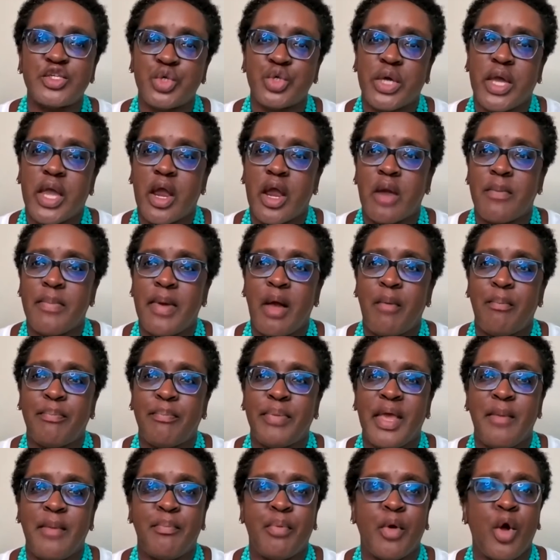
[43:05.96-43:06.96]
that you care
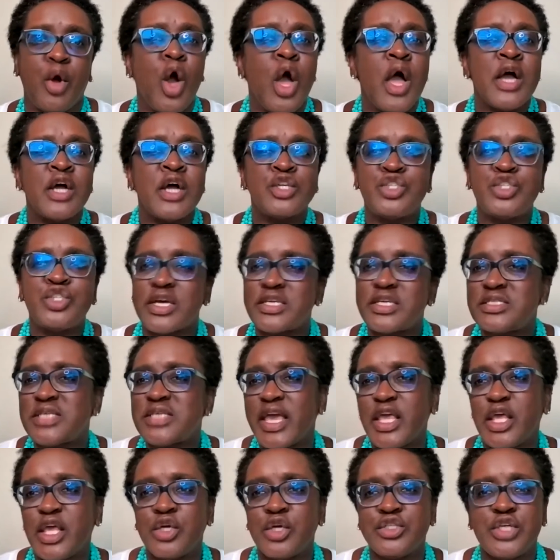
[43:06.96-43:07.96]
about people, just
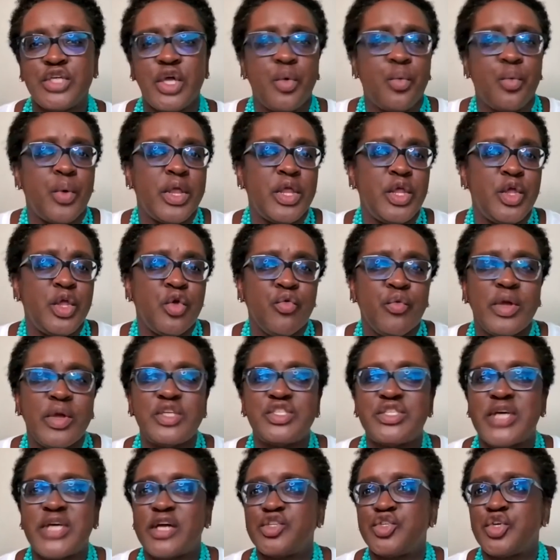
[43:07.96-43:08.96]
like you do when you
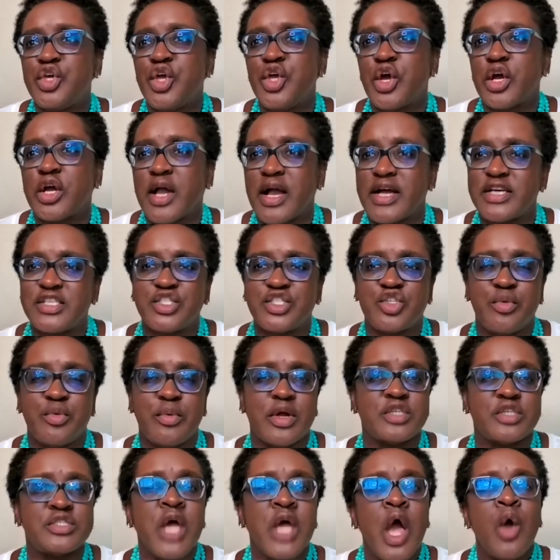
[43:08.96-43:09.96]
reach out to your
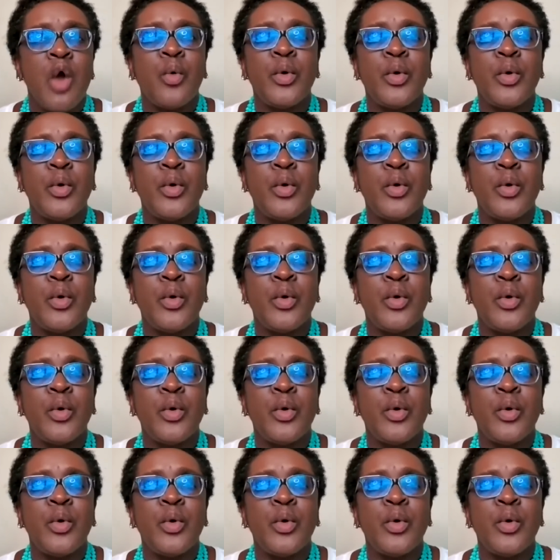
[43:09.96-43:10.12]
customers,